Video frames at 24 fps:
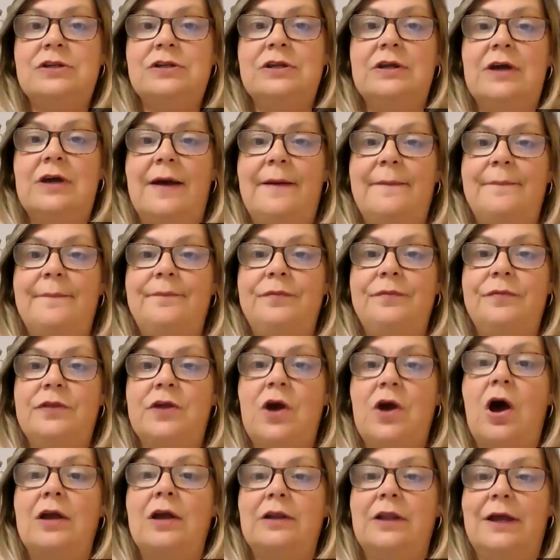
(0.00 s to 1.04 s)

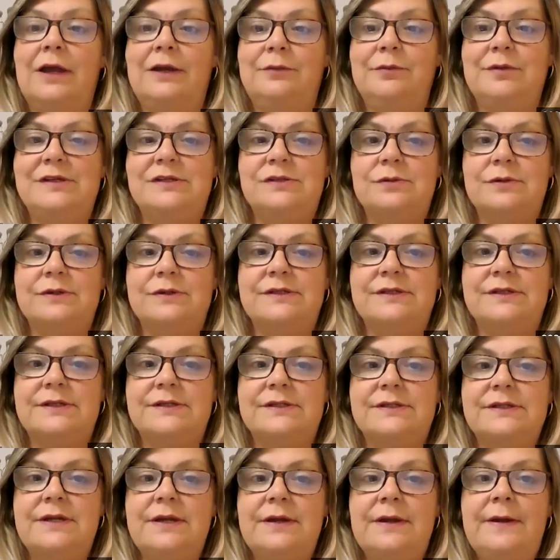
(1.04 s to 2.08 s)
the online
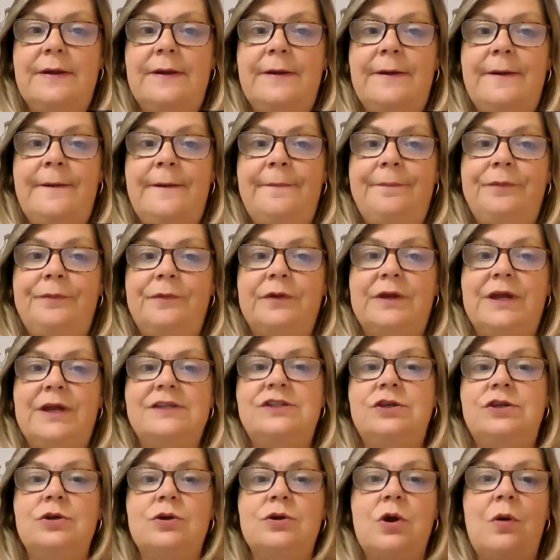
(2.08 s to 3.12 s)
resources. Okay,
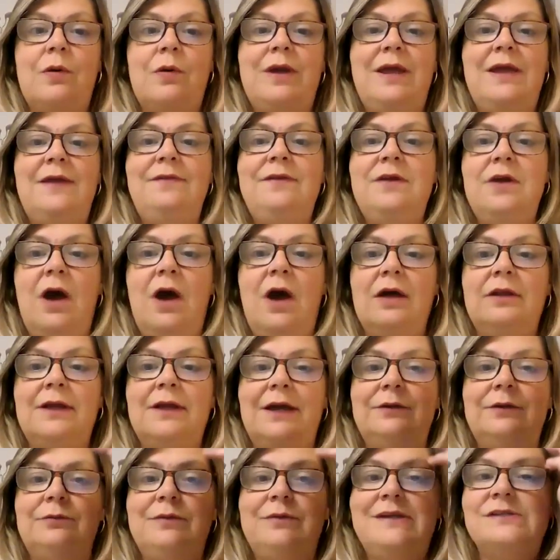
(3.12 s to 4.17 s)
so you go in the
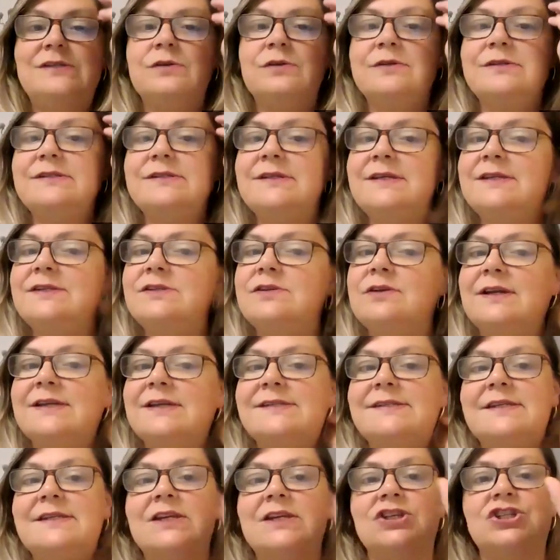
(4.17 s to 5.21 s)
online resources. You're going
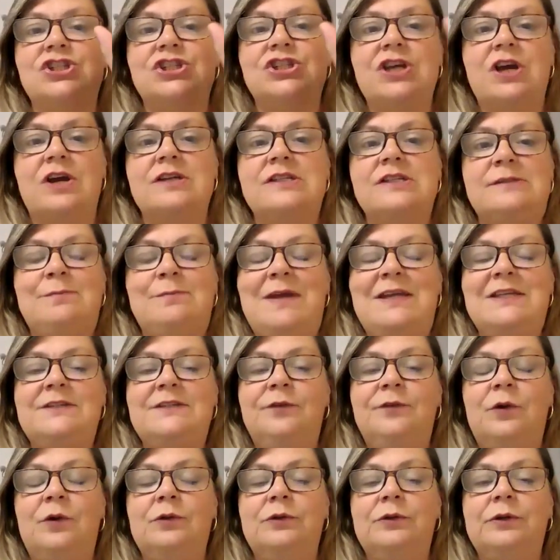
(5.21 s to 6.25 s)
to see a shared space
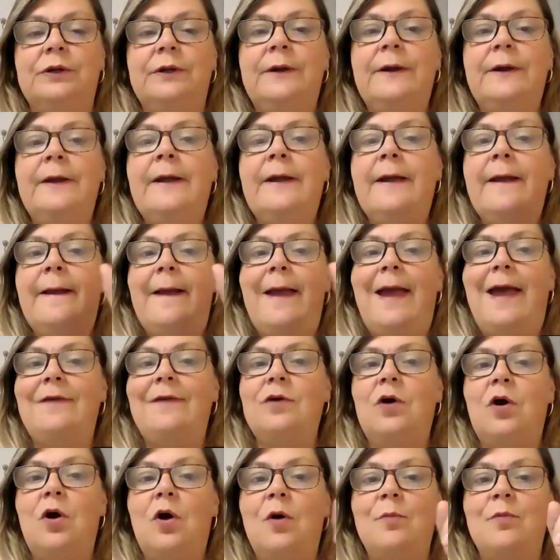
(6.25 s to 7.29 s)
folder.
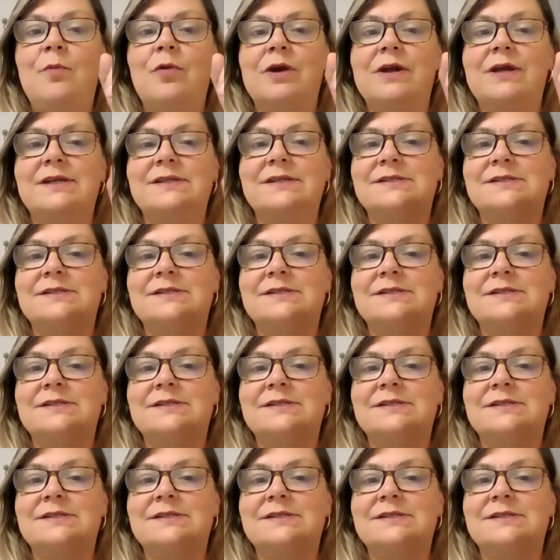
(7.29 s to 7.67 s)
And the homework